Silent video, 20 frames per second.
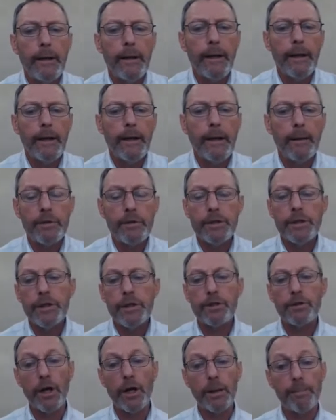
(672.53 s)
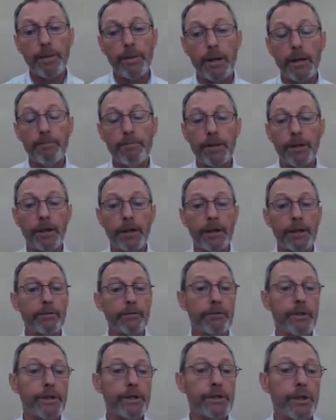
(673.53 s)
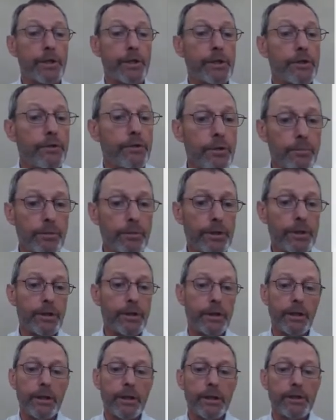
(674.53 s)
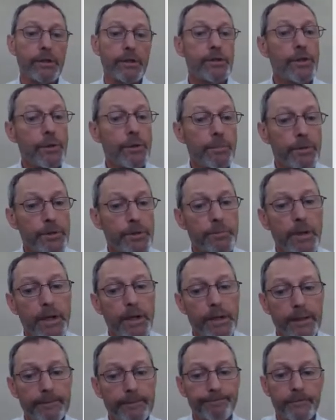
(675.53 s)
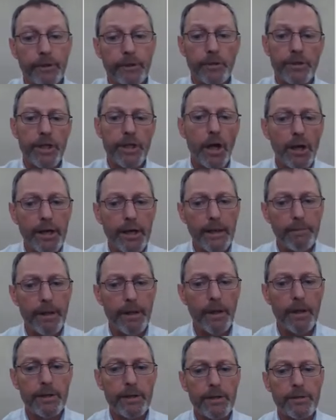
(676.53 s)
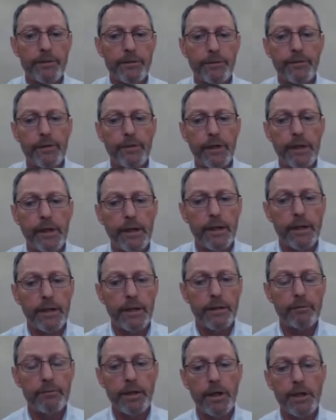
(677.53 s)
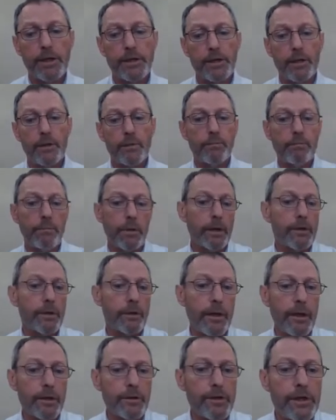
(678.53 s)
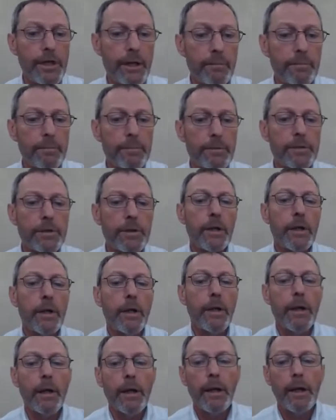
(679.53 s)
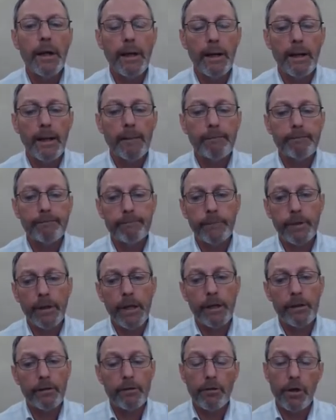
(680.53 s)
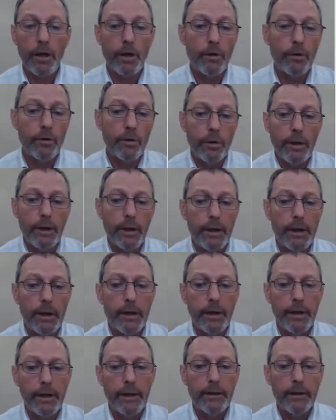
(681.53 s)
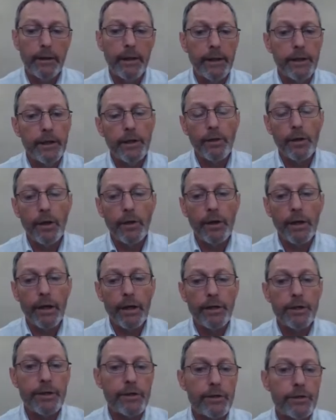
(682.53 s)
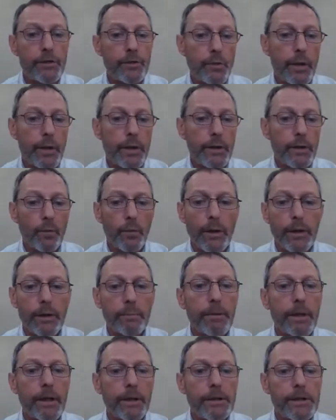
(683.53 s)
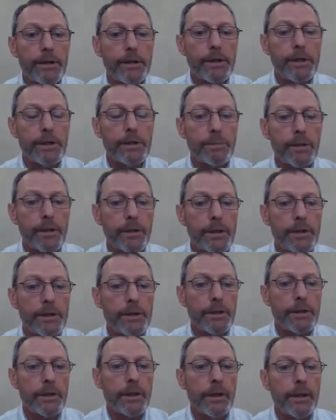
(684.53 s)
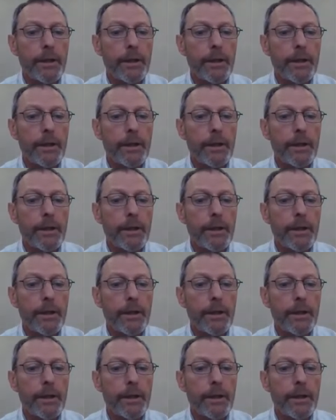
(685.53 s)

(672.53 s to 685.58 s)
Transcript: um, described by a Berlin research group recently as a super spreader. So tiny parts of the uh, the rhizome, underground stems, um, can grow uh, in in new locations when when the plant is dispersed.